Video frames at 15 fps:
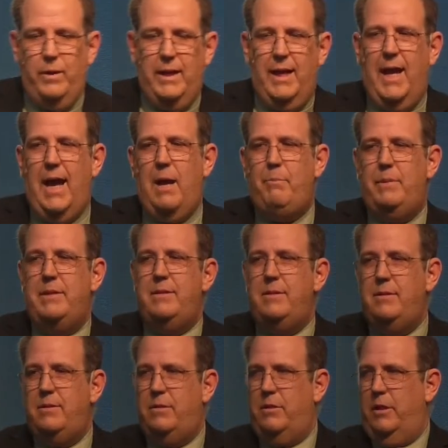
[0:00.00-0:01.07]
when it
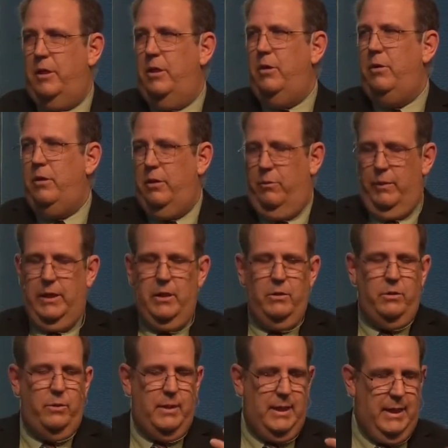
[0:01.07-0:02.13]
happens to you, when
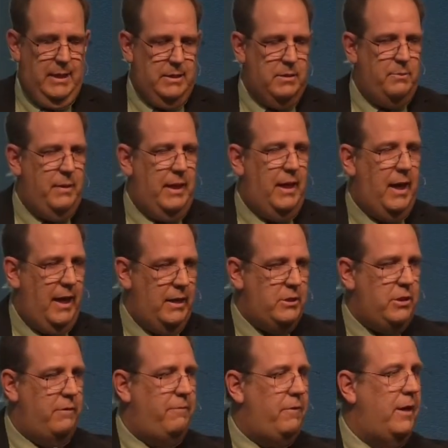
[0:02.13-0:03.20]
you do it against me, I
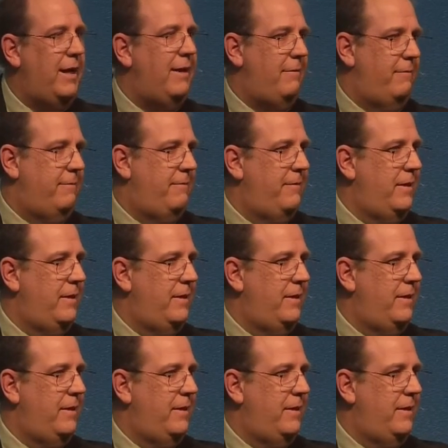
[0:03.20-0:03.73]
should forgive.